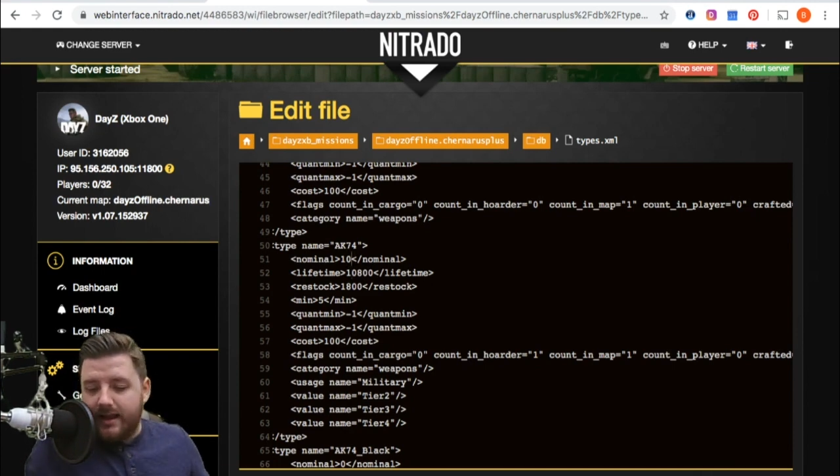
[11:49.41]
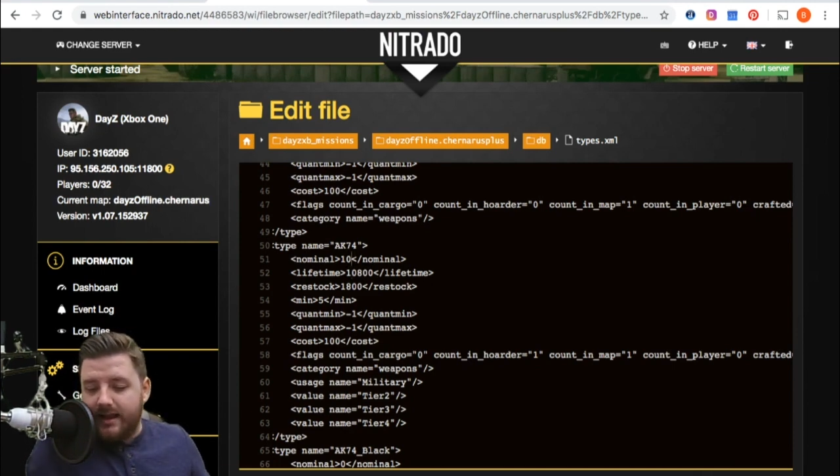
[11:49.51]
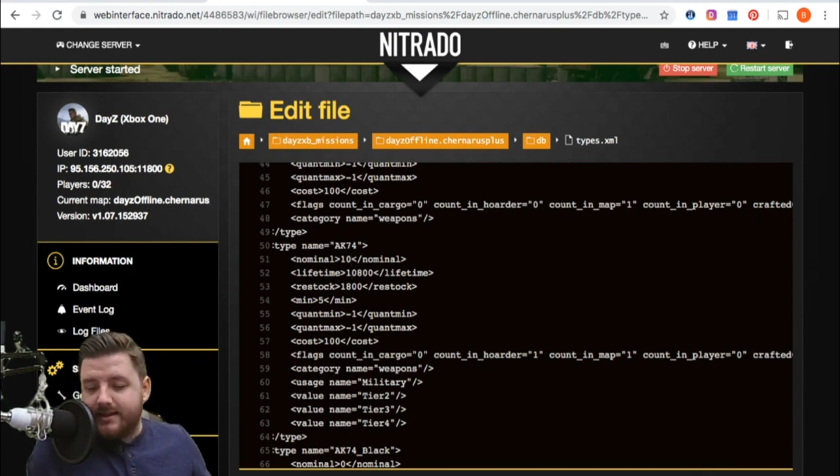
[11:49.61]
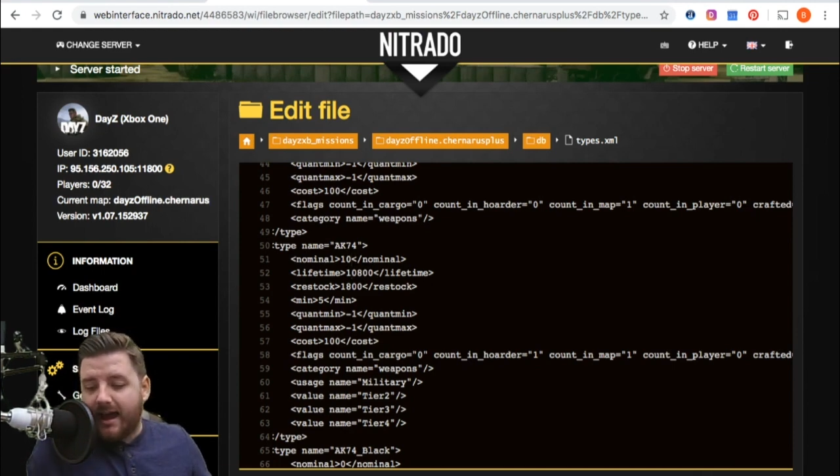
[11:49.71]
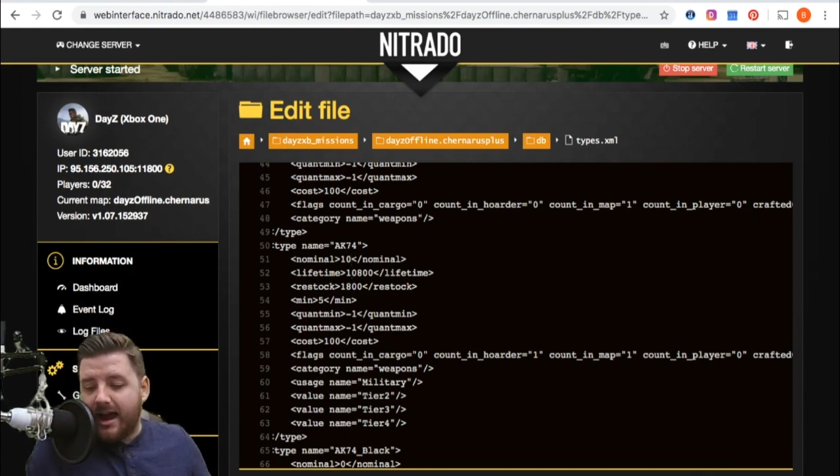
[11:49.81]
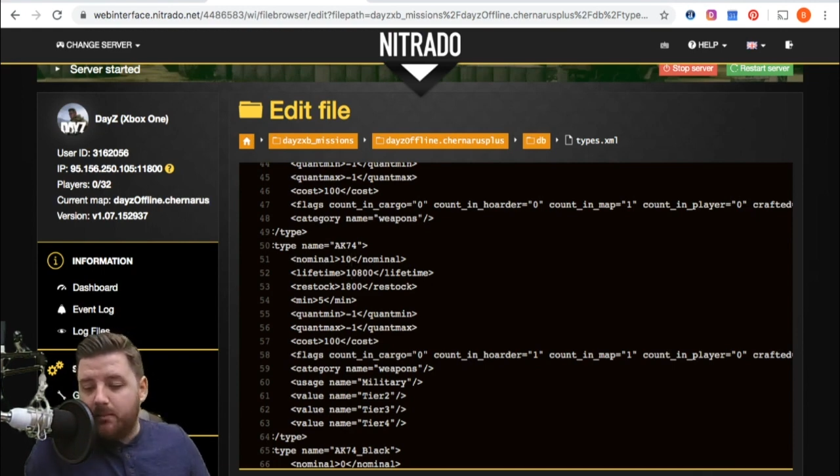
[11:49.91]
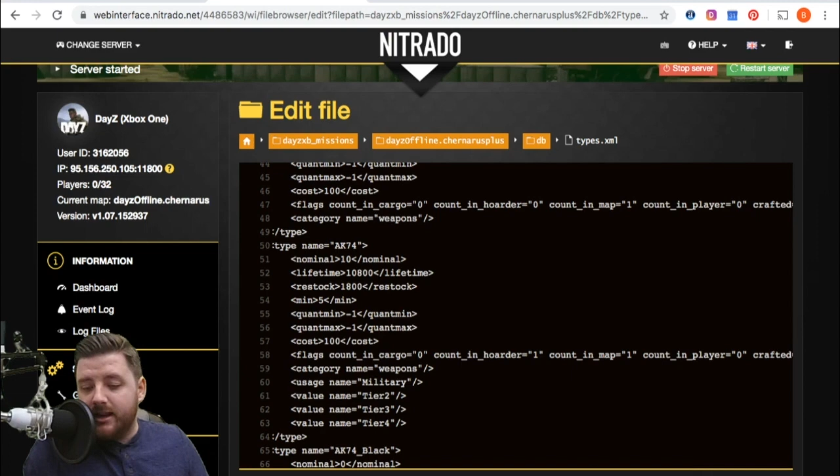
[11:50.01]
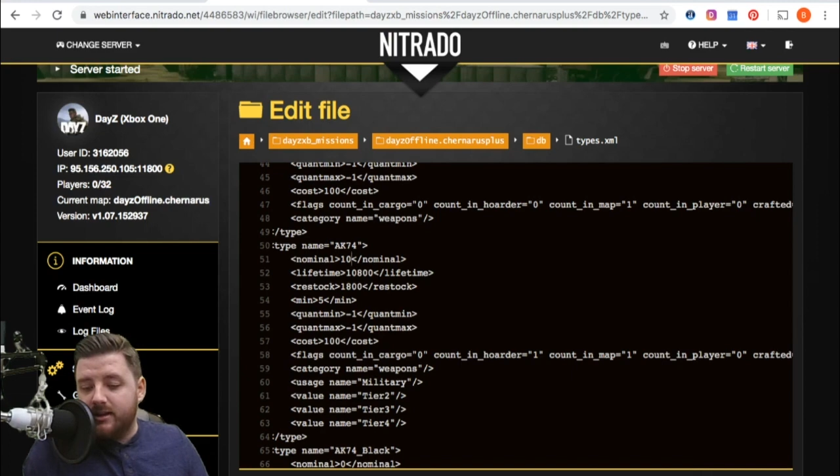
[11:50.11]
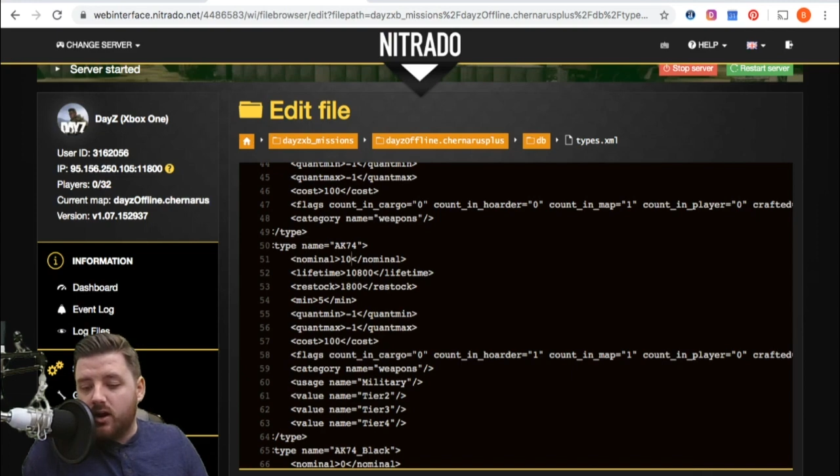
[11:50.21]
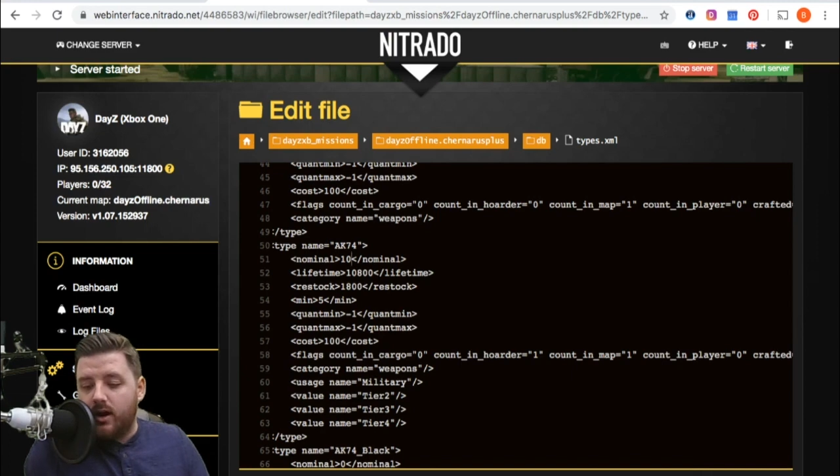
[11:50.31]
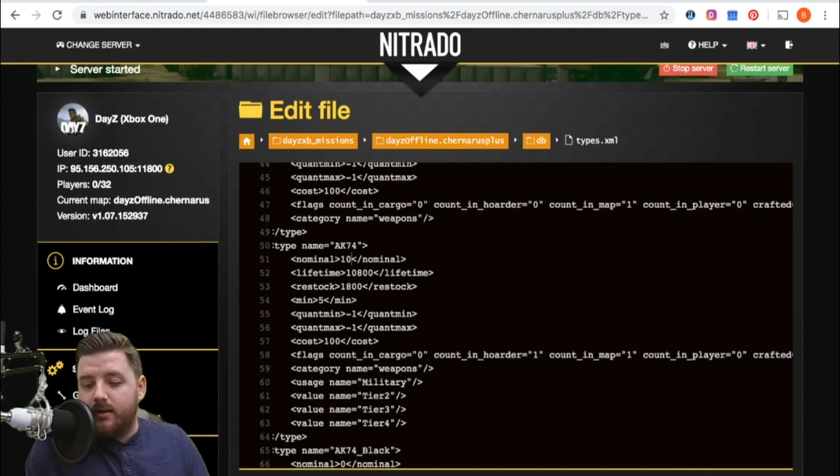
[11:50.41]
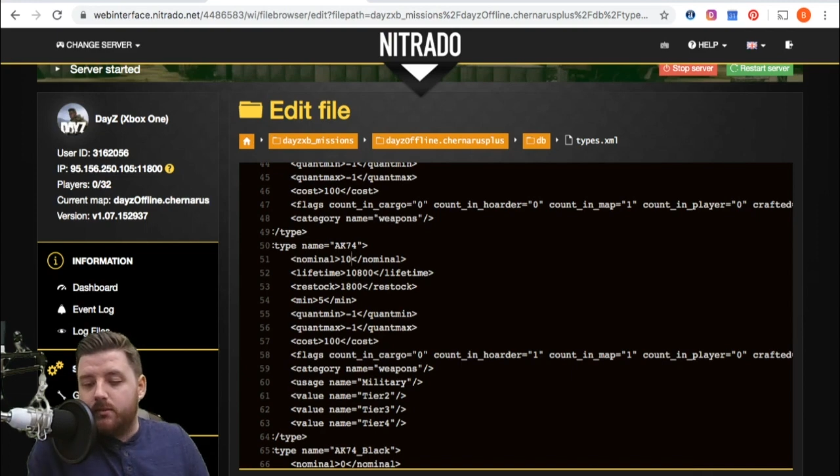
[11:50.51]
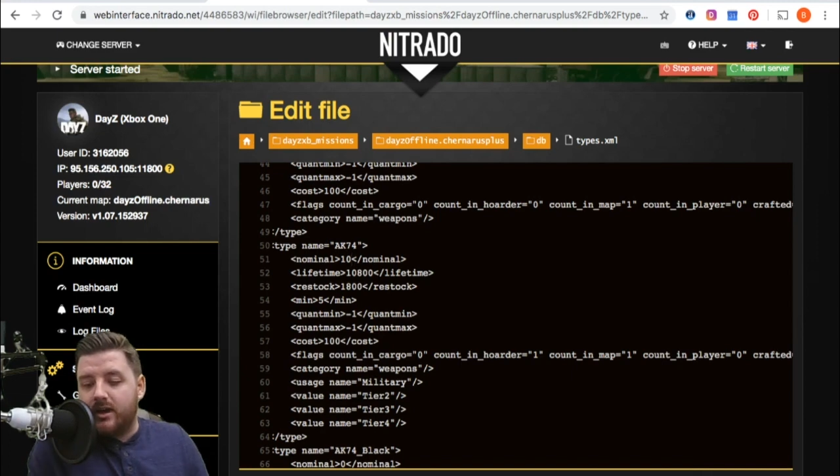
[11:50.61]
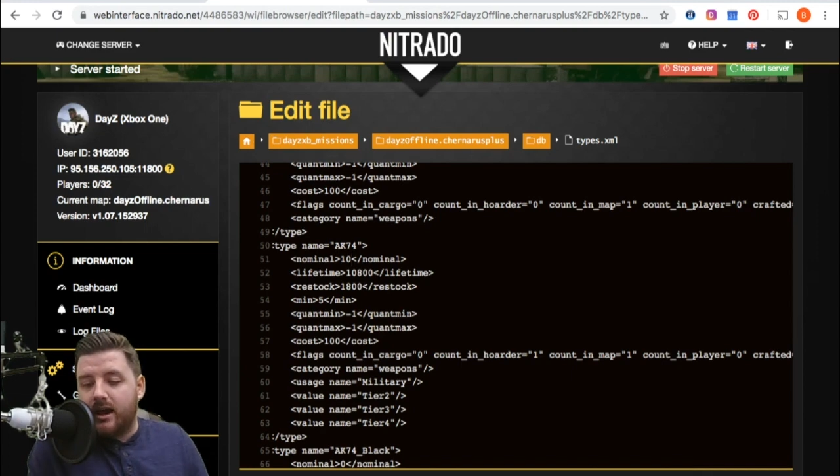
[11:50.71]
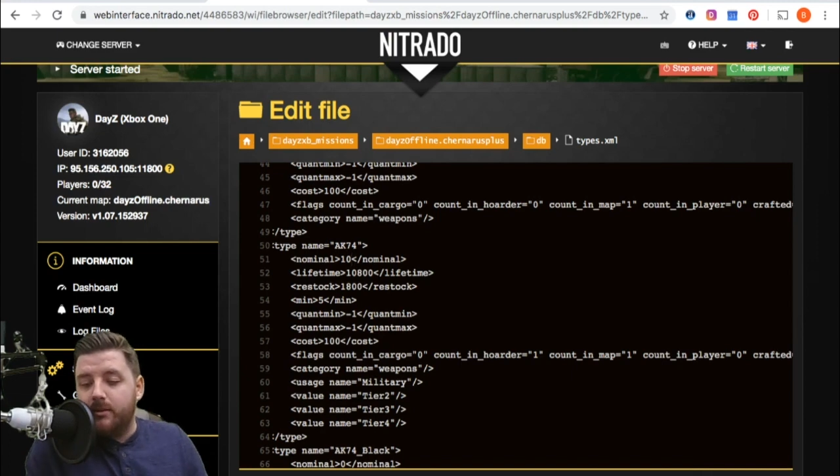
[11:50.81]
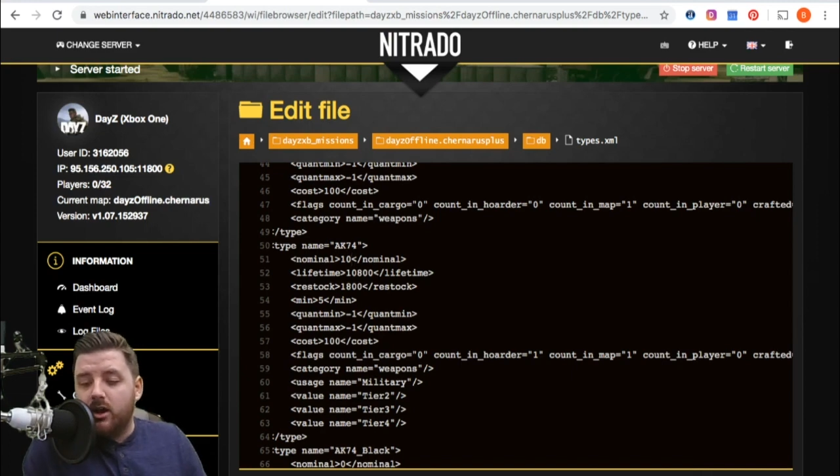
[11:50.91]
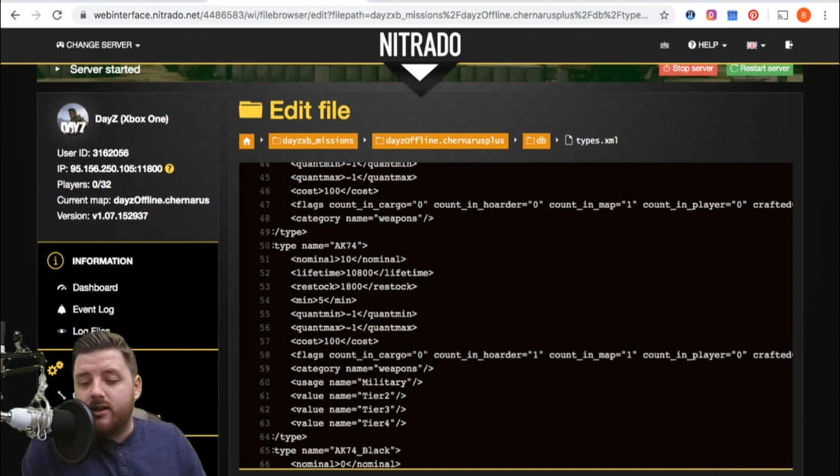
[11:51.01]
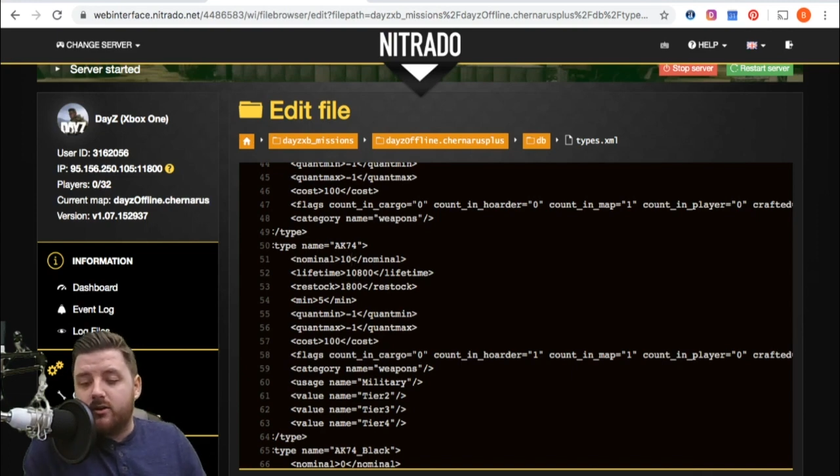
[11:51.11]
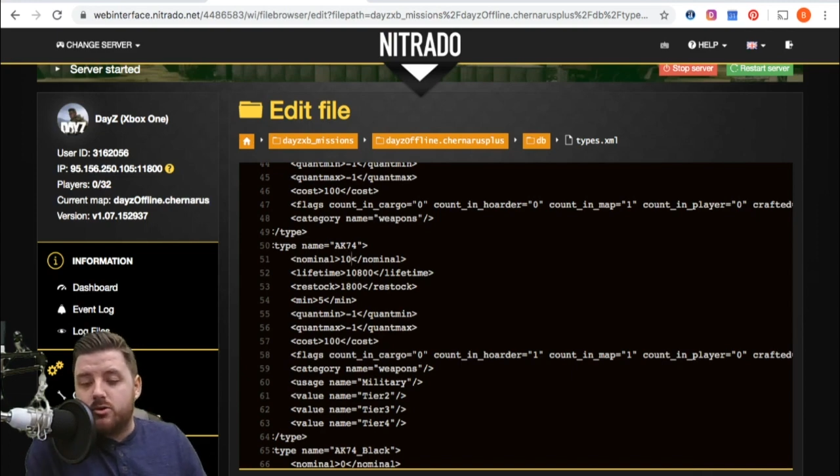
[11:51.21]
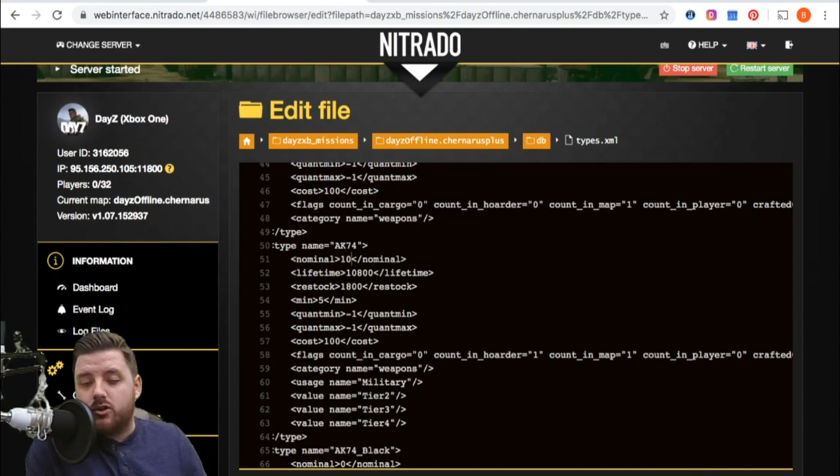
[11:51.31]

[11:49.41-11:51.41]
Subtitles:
is how many items